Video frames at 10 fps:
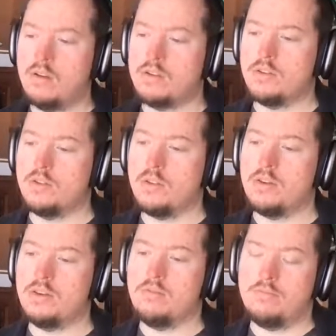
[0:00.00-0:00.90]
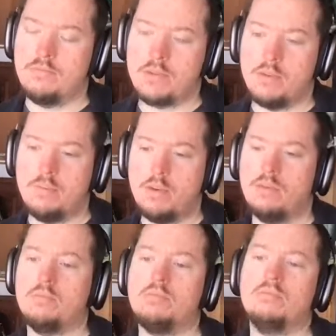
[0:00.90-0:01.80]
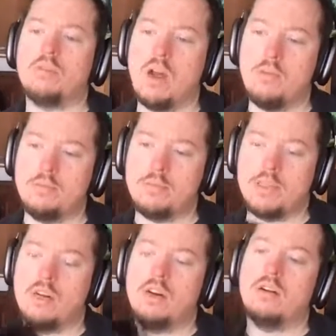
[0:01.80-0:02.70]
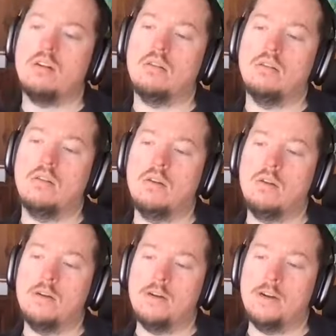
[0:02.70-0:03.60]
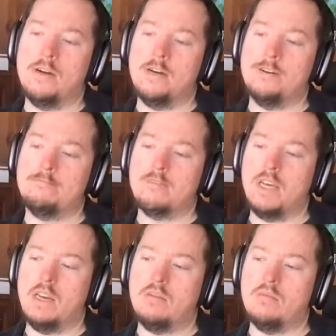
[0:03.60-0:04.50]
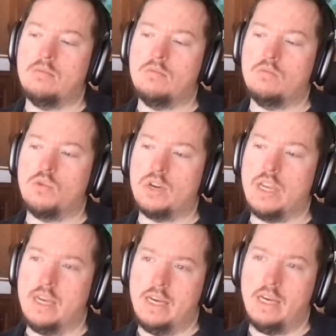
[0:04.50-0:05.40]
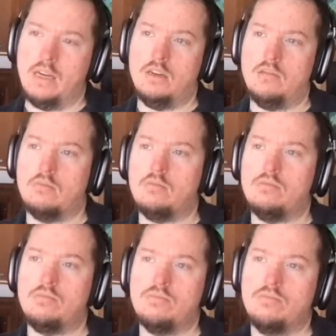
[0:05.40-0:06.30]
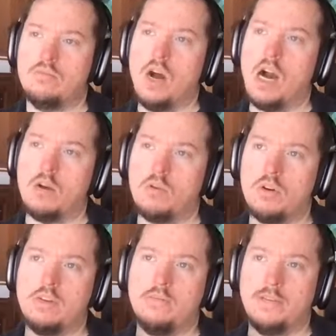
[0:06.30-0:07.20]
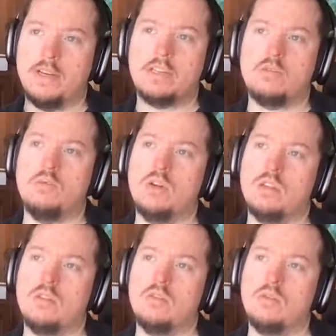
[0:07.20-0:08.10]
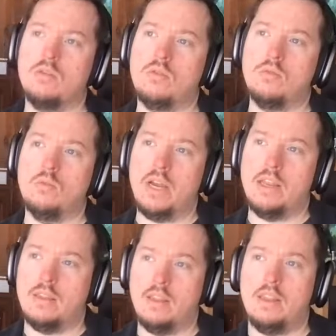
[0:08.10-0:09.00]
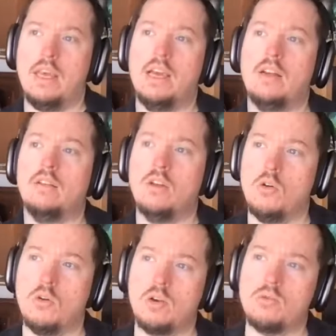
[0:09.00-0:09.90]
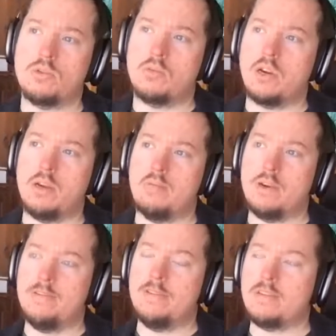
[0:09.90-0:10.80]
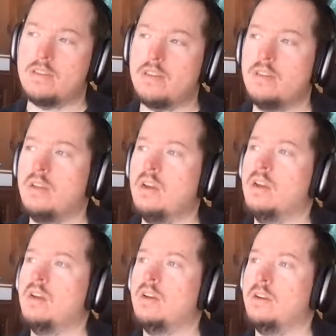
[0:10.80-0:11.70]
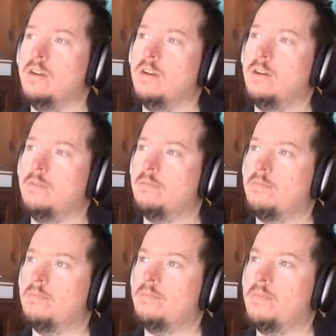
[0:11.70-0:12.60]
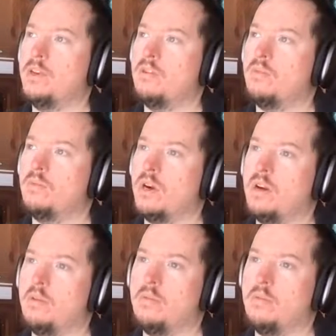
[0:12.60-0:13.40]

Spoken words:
So there's some build problems there that were getting awkward to fix with the way that lowering was working previously. Where I